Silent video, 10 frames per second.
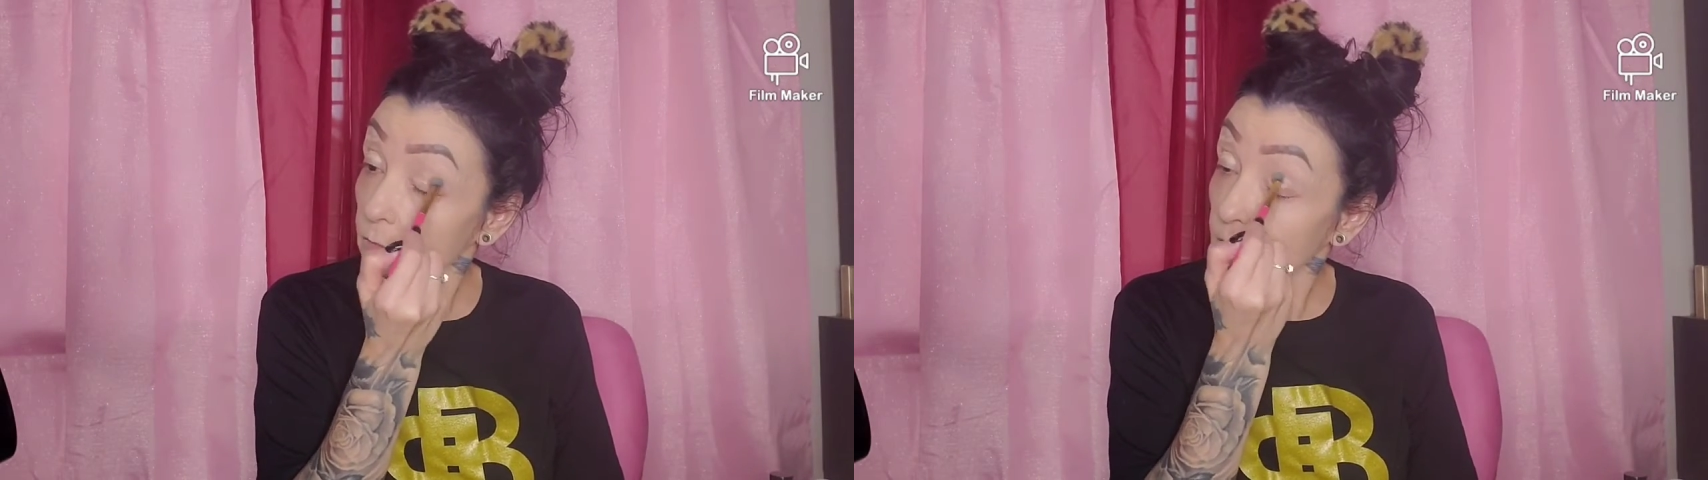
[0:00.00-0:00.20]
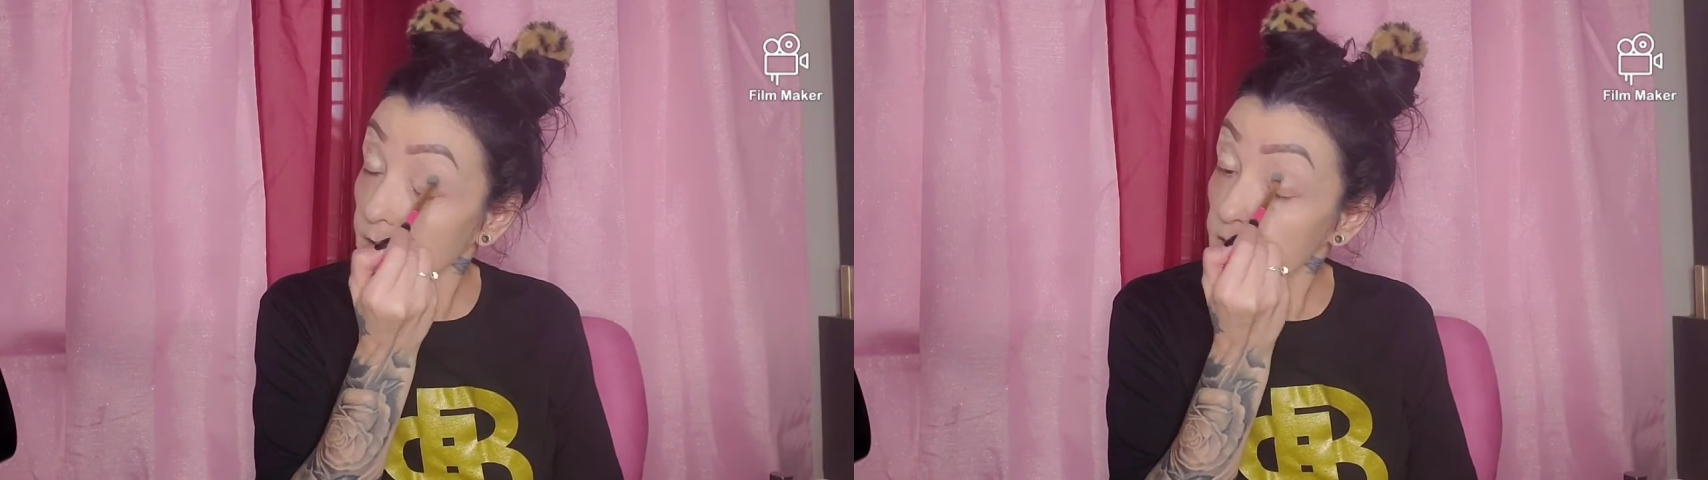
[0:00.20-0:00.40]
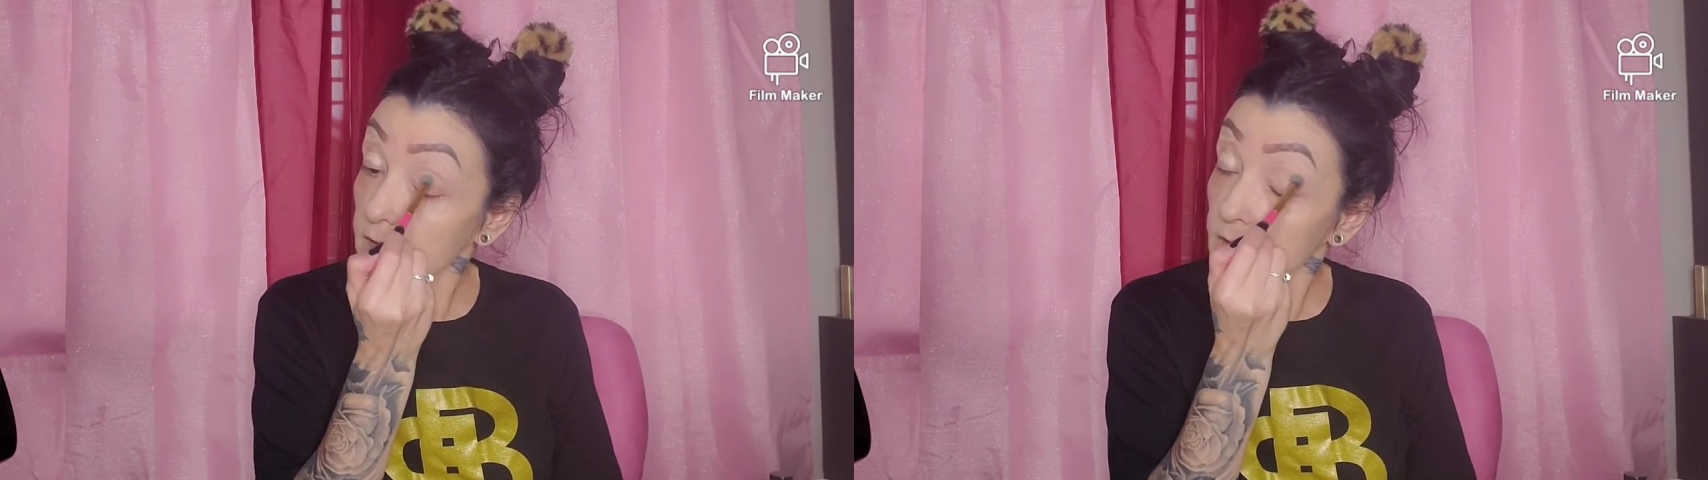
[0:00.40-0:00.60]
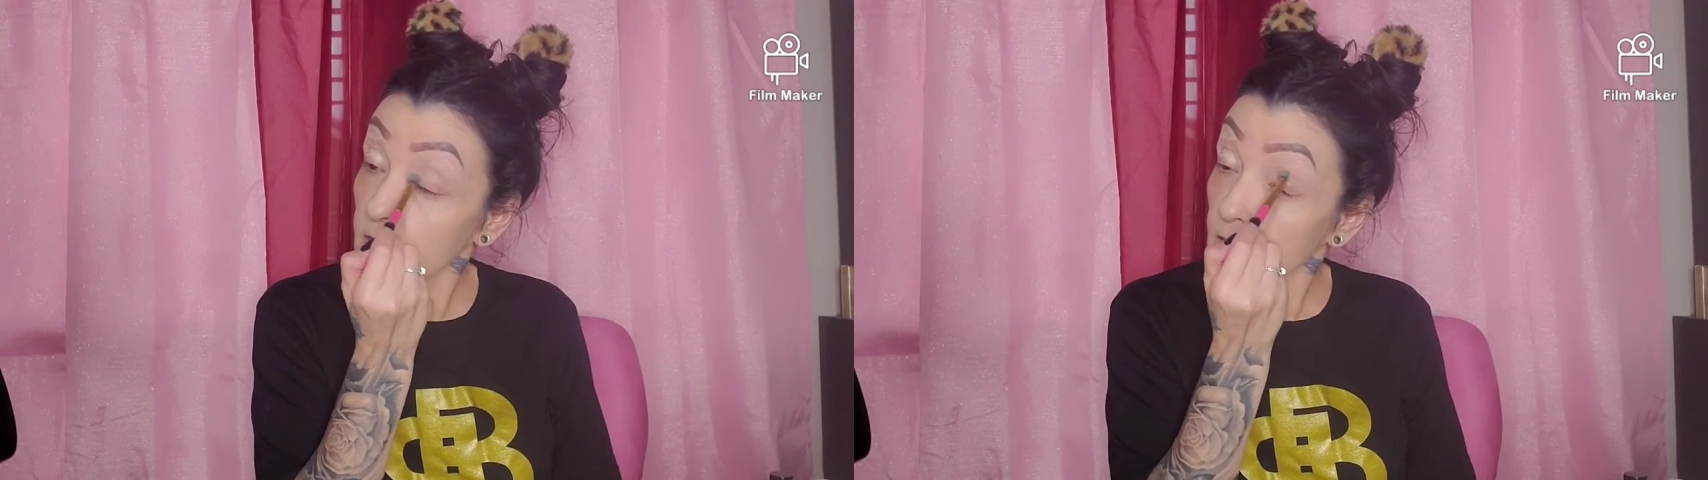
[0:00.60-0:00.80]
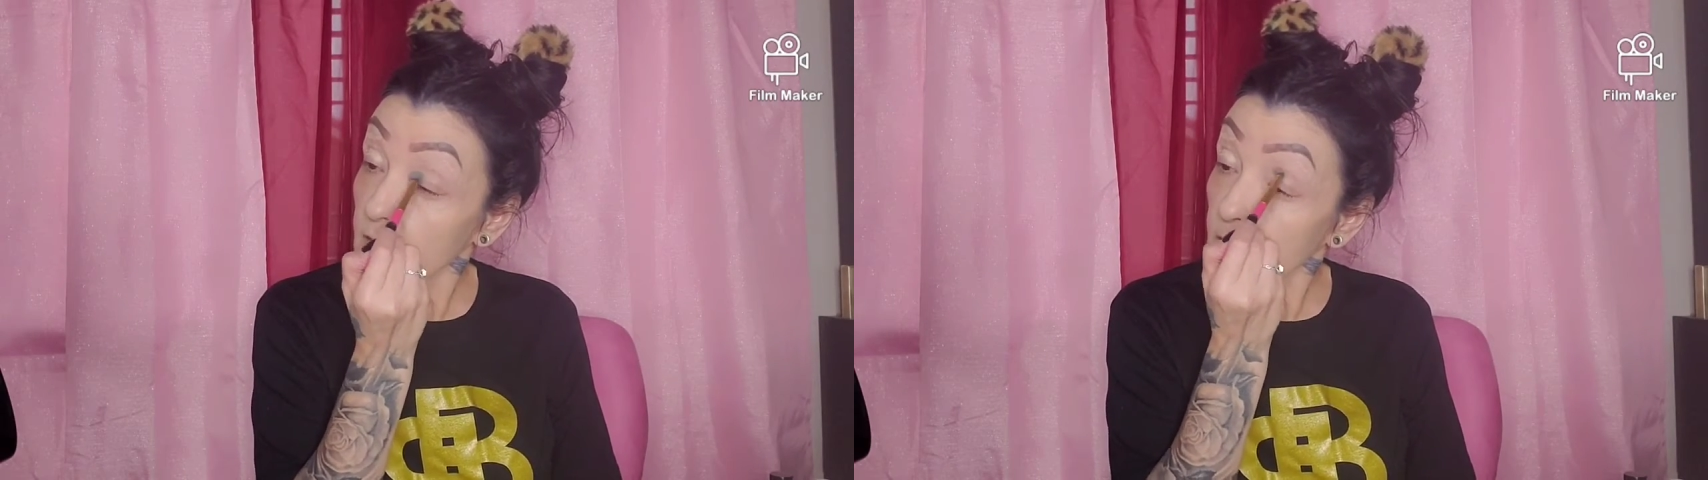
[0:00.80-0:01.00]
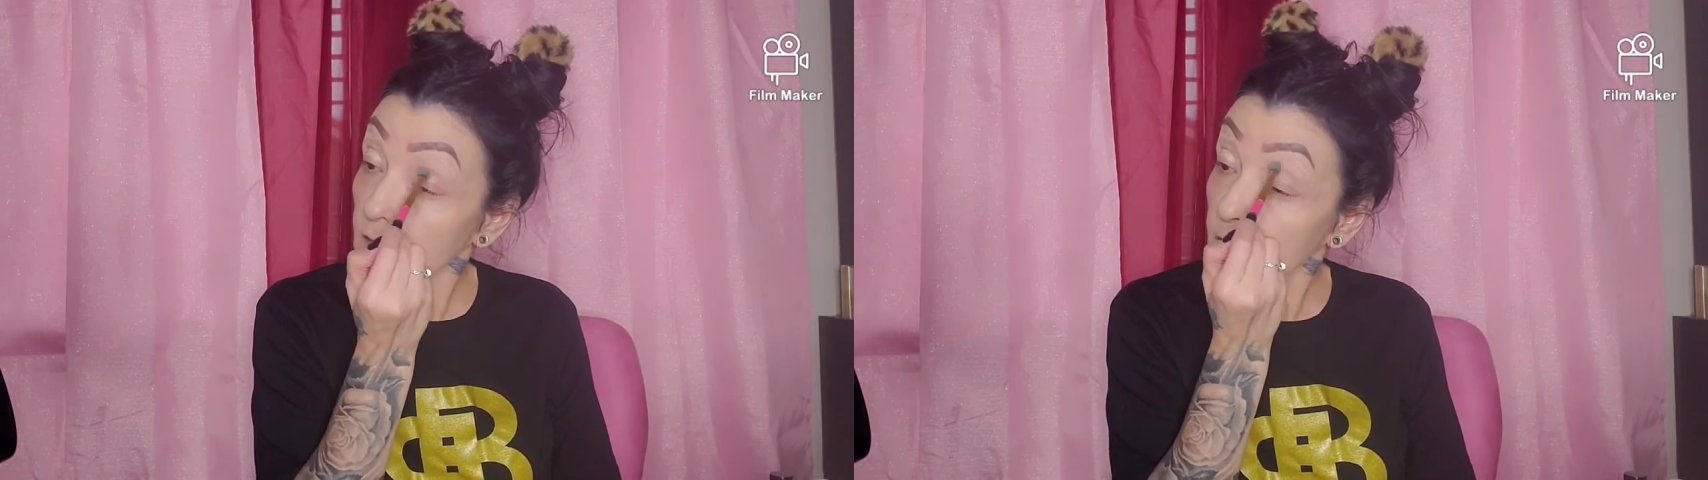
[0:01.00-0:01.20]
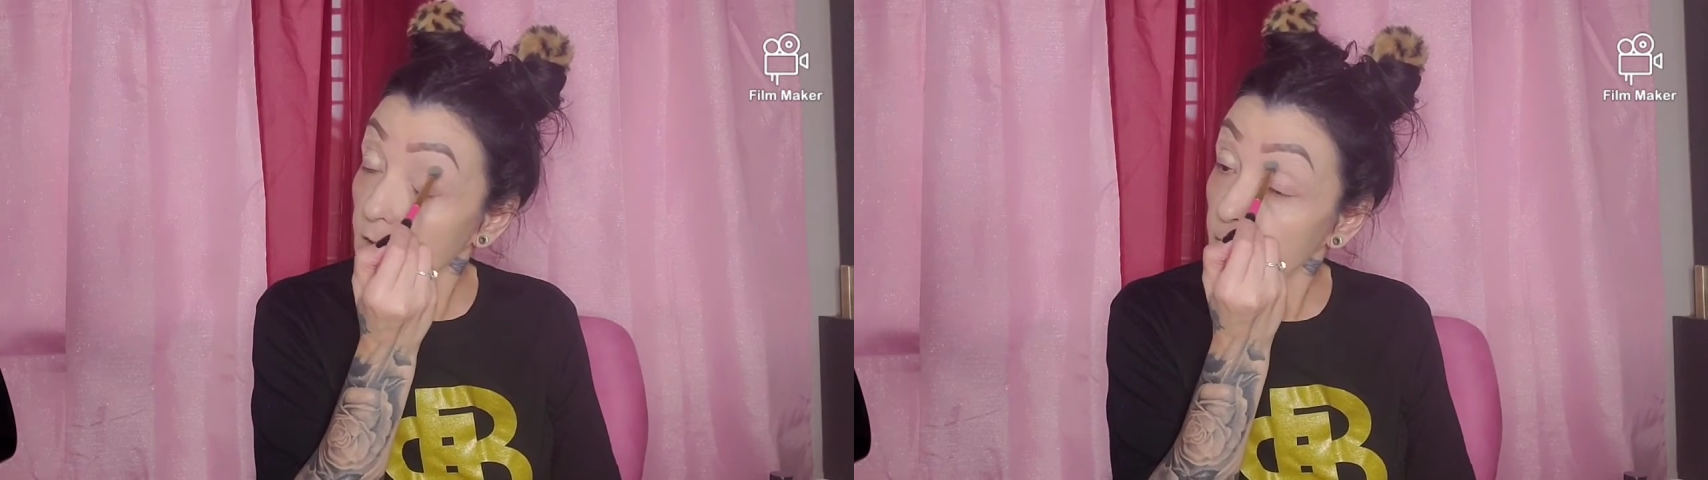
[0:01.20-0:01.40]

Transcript: with the